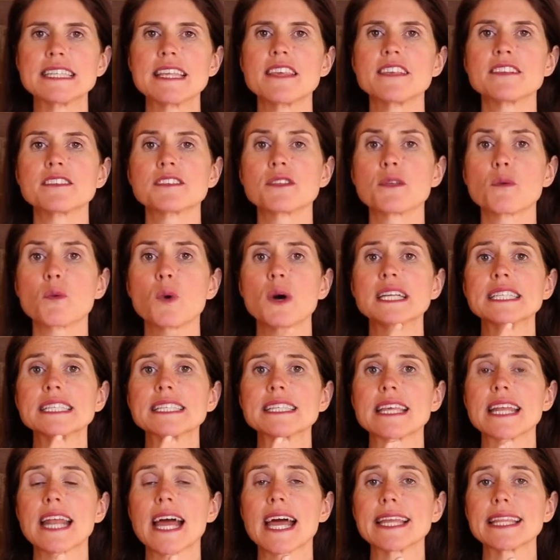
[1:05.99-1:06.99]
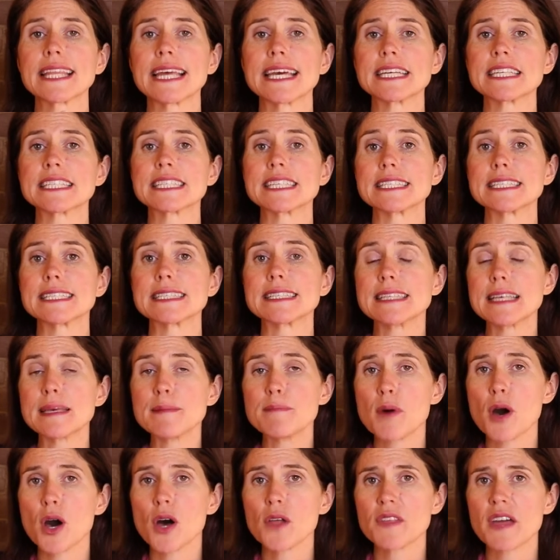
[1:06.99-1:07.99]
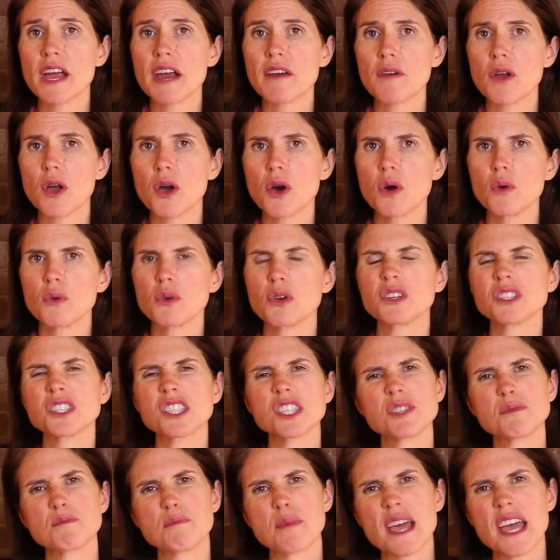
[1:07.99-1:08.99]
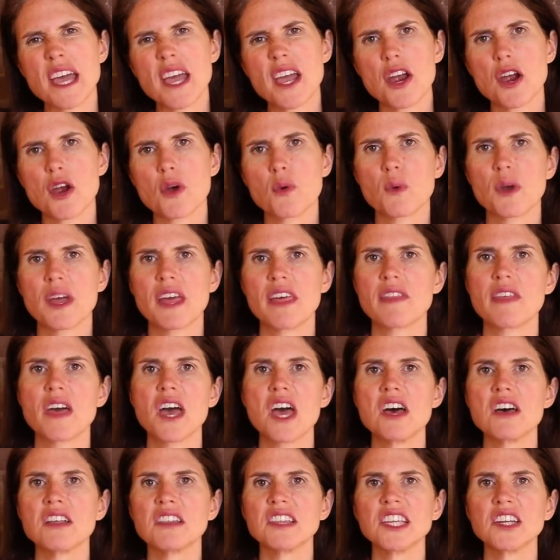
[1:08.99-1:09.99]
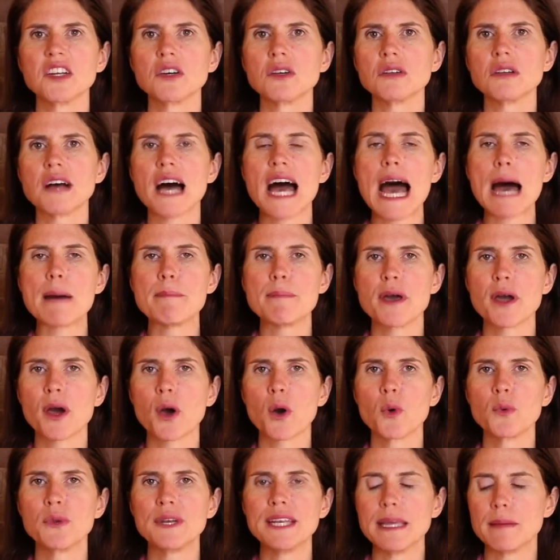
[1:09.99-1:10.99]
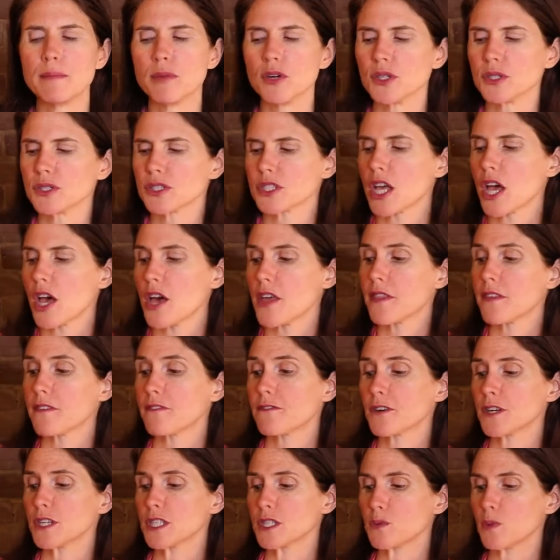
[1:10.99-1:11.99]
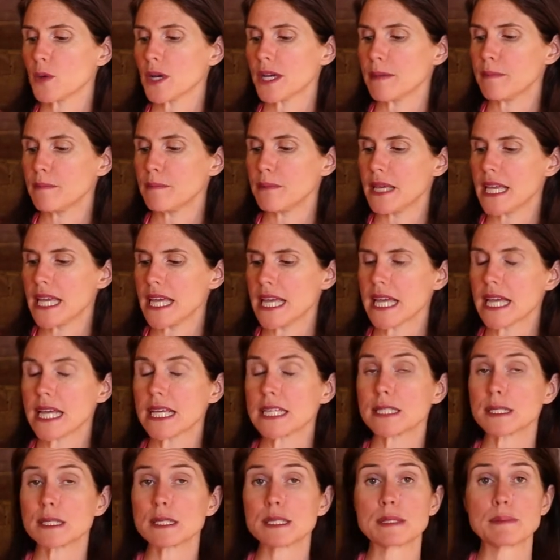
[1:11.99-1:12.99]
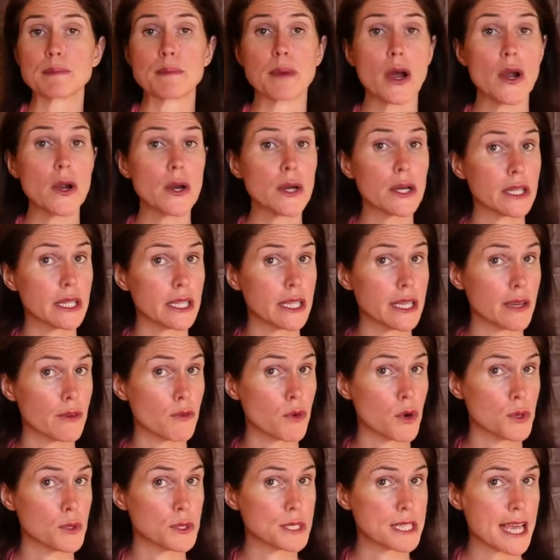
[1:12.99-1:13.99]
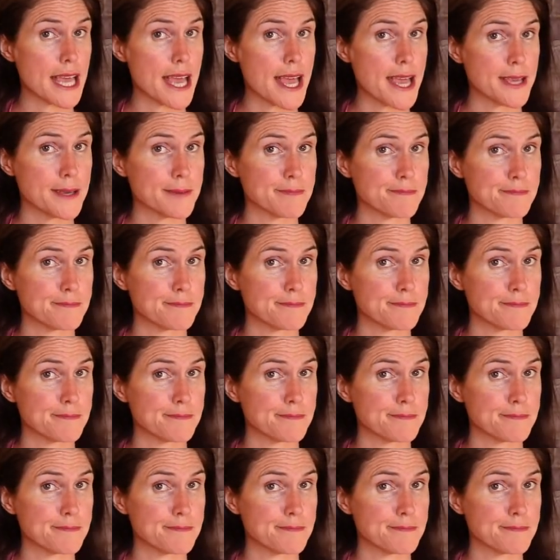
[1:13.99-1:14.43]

These are the ones that I like to sip on their own or just pair with little apéro nibbles. The first one being sparkling rosé.